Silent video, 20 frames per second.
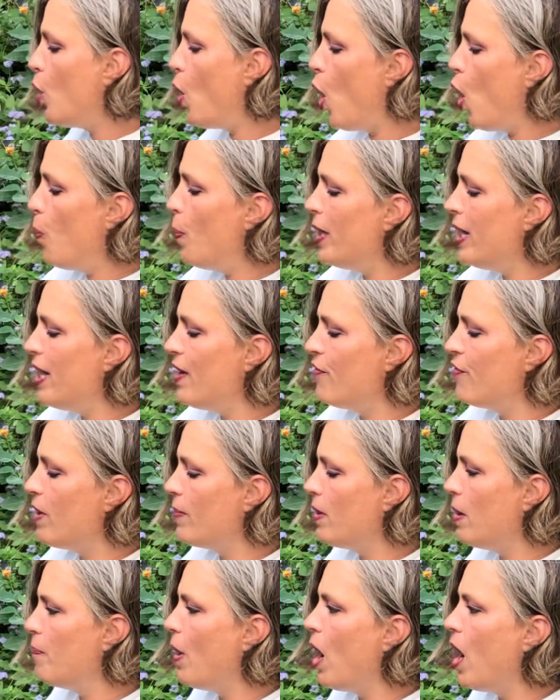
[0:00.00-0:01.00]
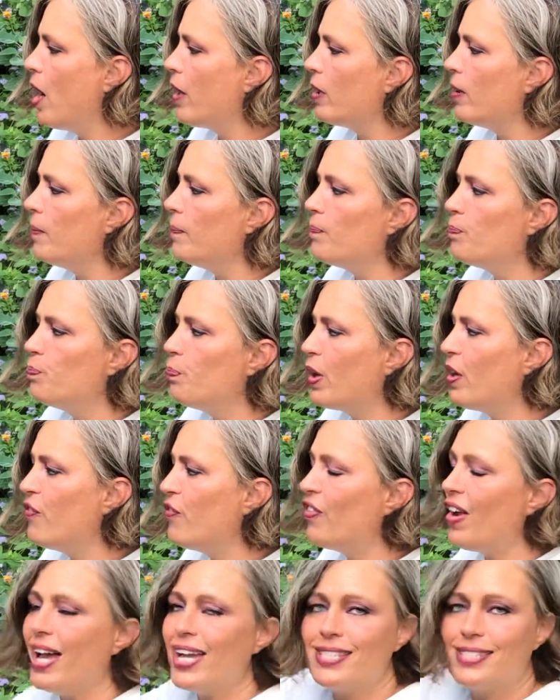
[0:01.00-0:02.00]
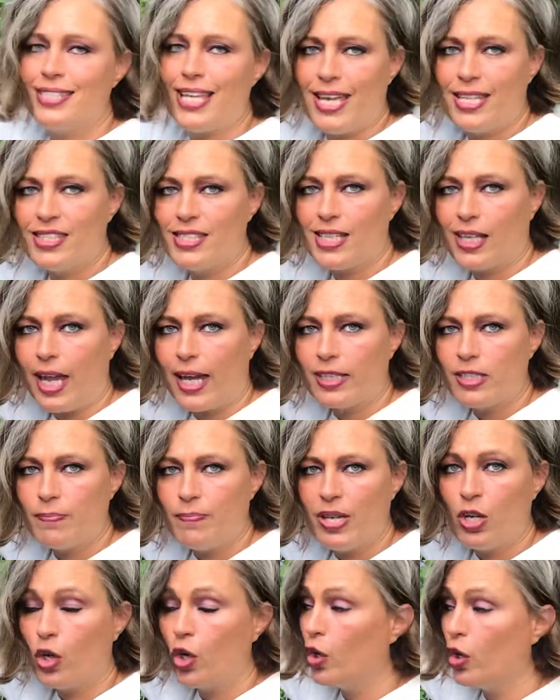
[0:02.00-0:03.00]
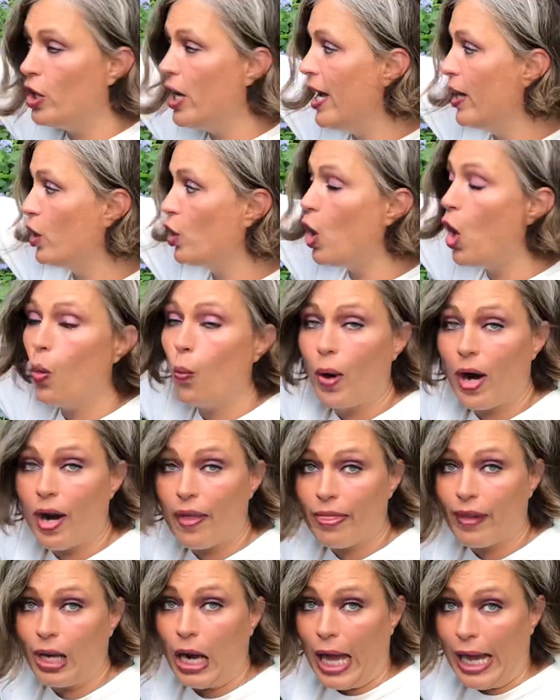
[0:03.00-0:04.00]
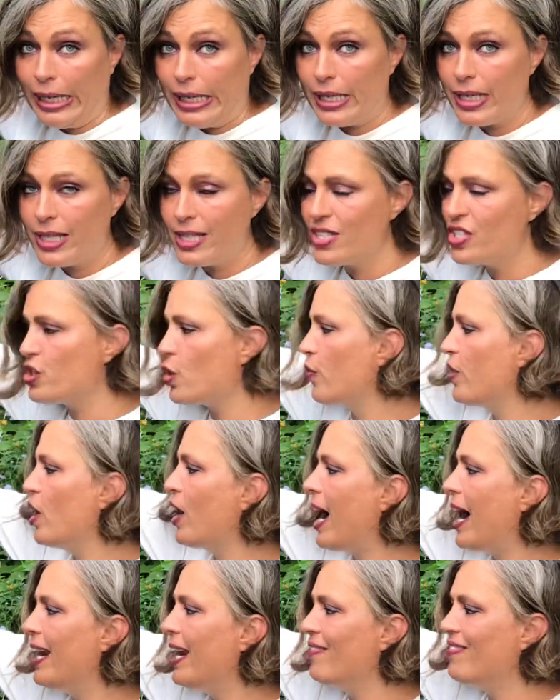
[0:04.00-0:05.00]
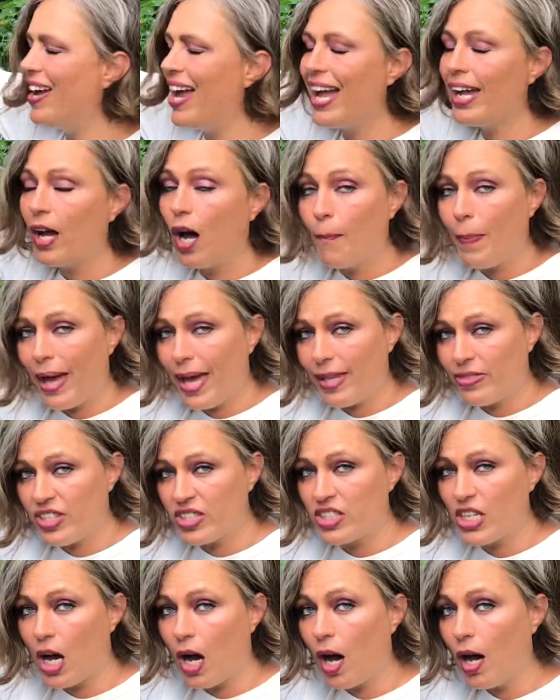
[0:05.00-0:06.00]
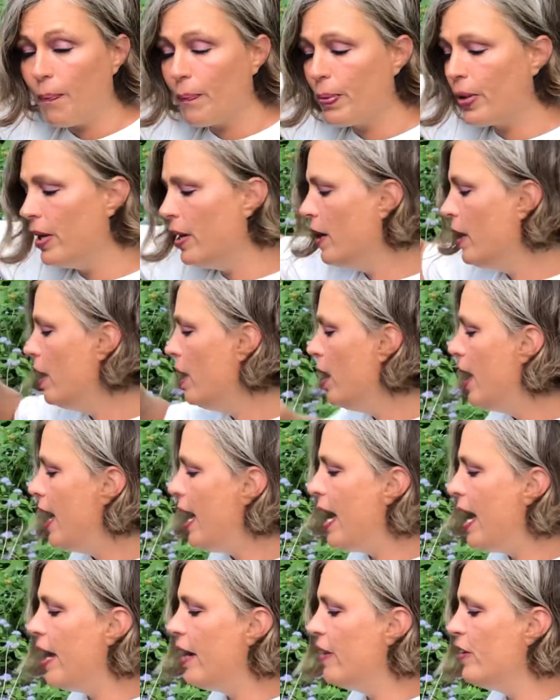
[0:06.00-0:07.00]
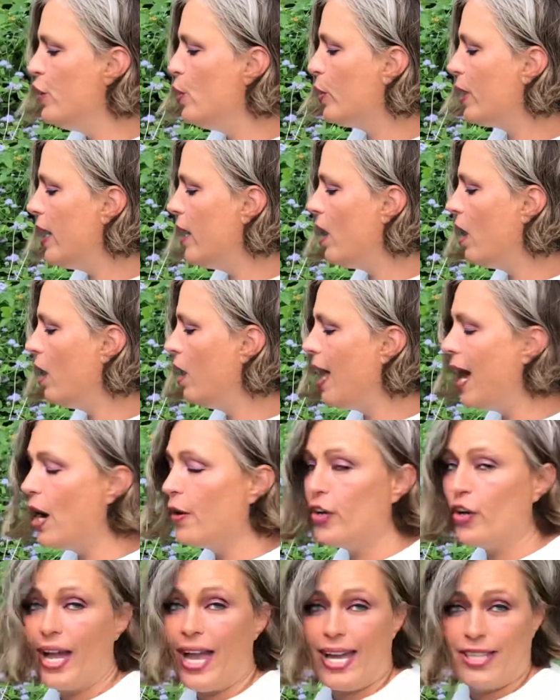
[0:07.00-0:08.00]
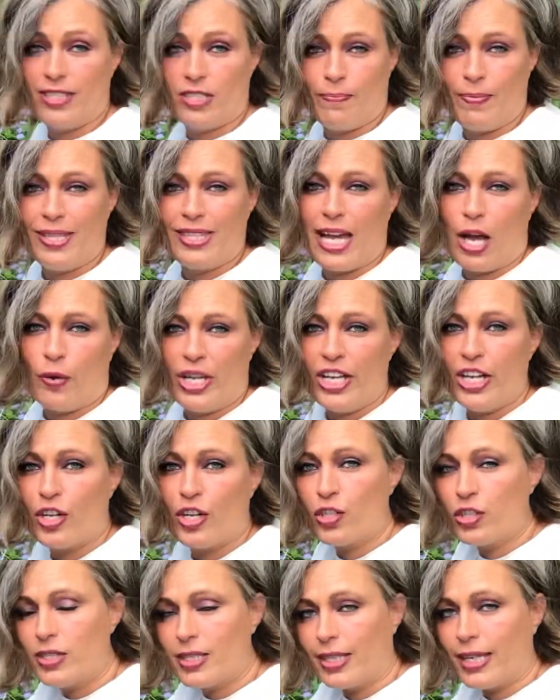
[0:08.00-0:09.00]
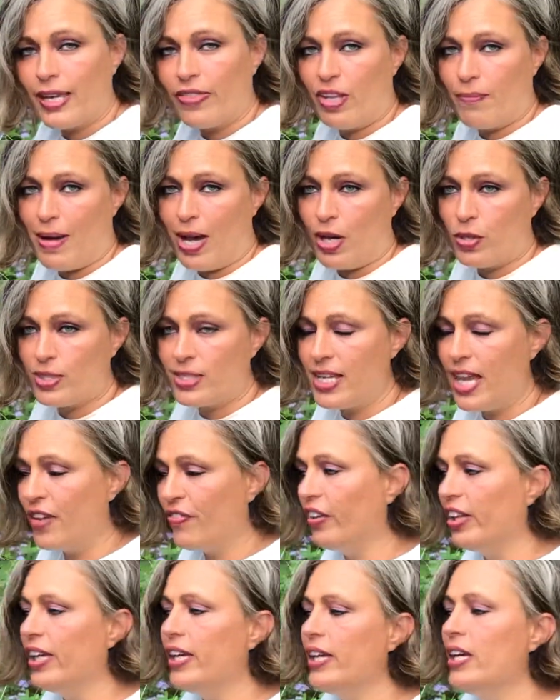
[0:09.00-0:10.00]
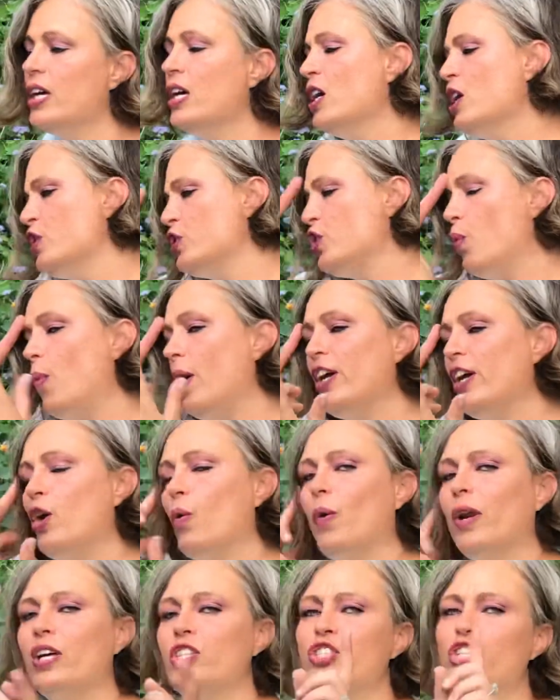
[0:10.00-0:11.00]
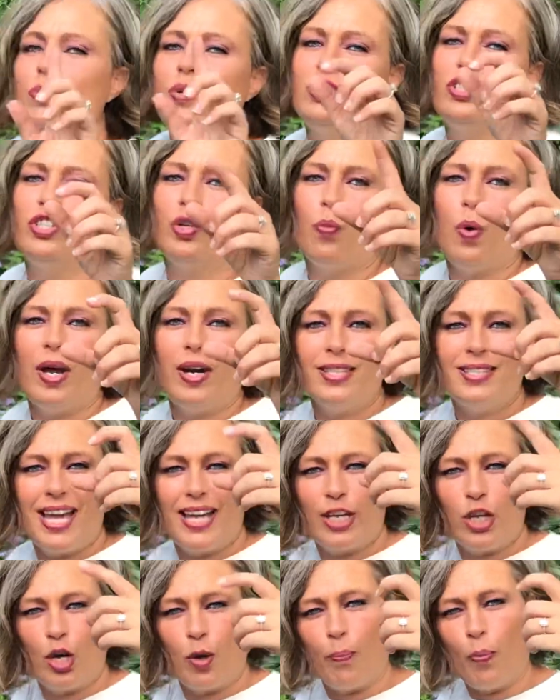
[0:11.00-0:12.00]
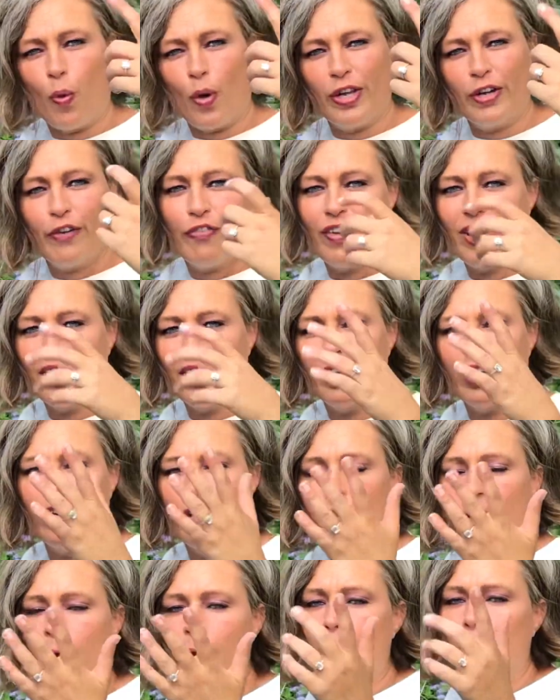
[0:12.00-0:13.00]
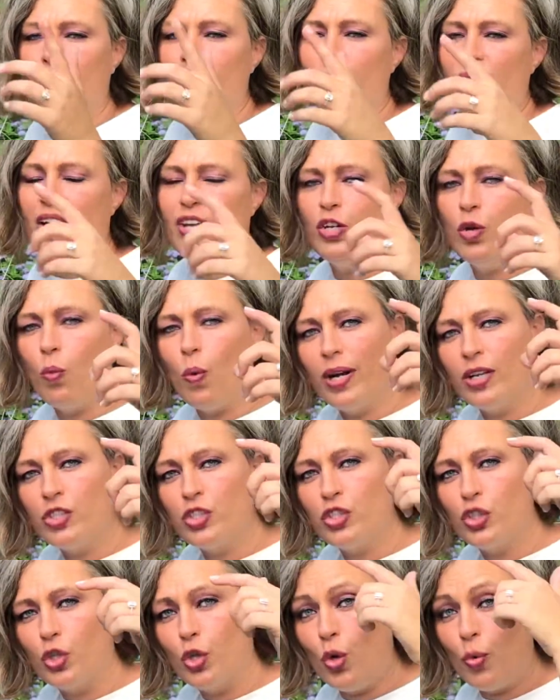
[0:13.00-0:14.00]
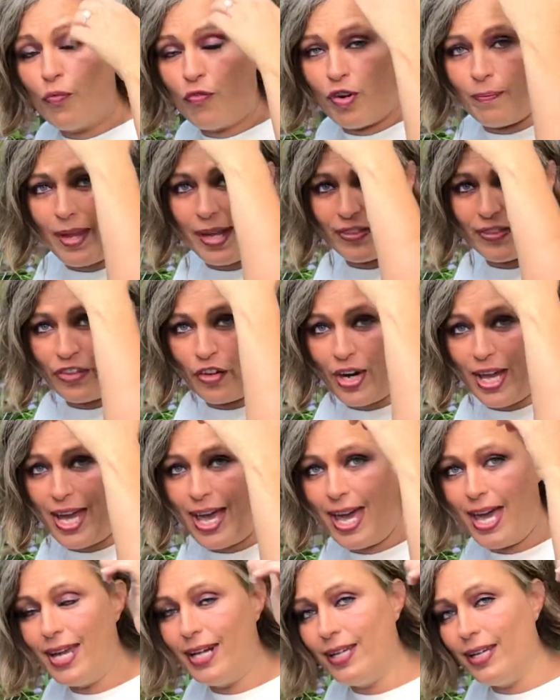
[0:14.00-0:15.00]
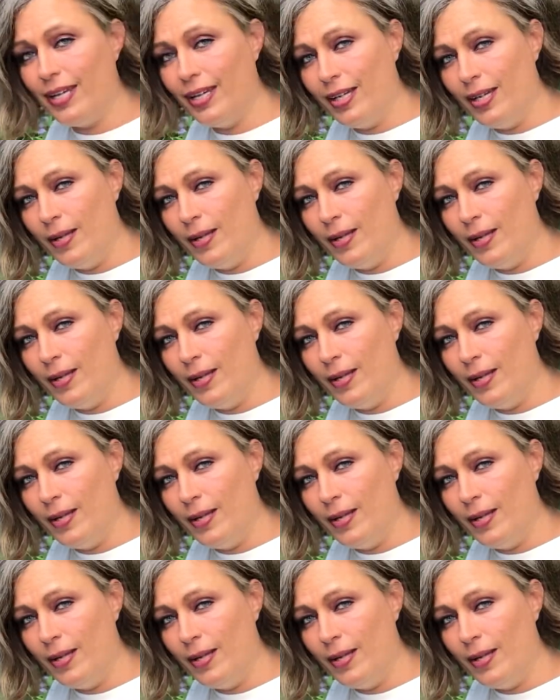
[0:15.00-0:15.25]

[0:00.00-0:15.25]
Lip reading: open it from the bottom. Butterflies tend to like to be and go where the light is, so they'll kind of hang up at the top, and you can allow your hand to be down here to get them out safely. So what you want to do is you want to take your pointer finger and you want to scoop from like their head